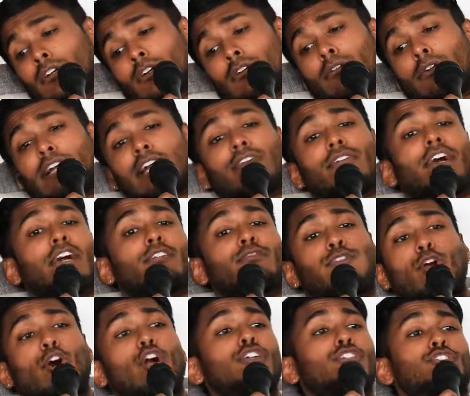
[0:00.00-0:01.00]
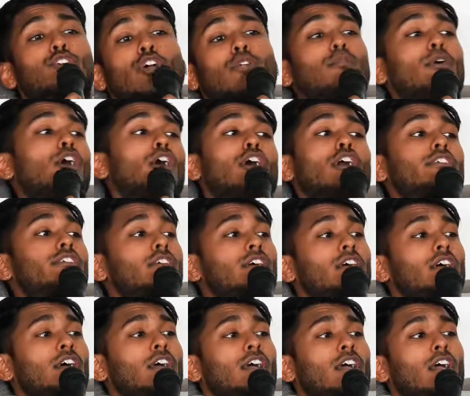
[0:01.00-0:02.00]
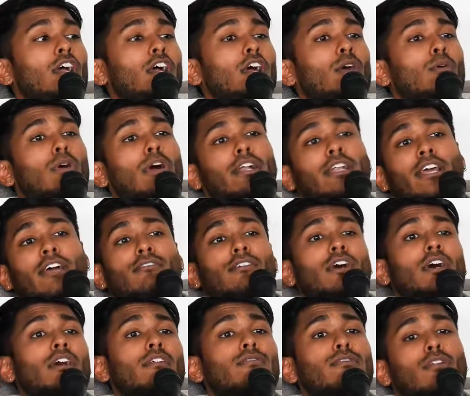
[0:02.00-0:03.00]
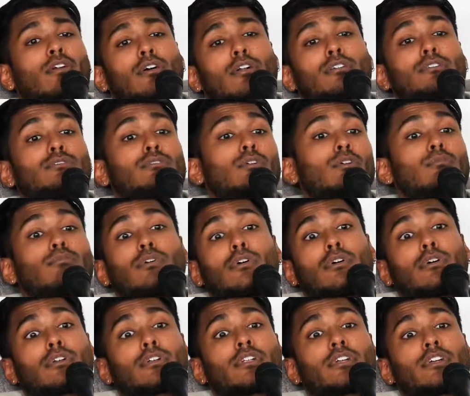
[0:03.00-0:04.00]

Whatever floats you had your a boat. Good run. Whatever floats your boat.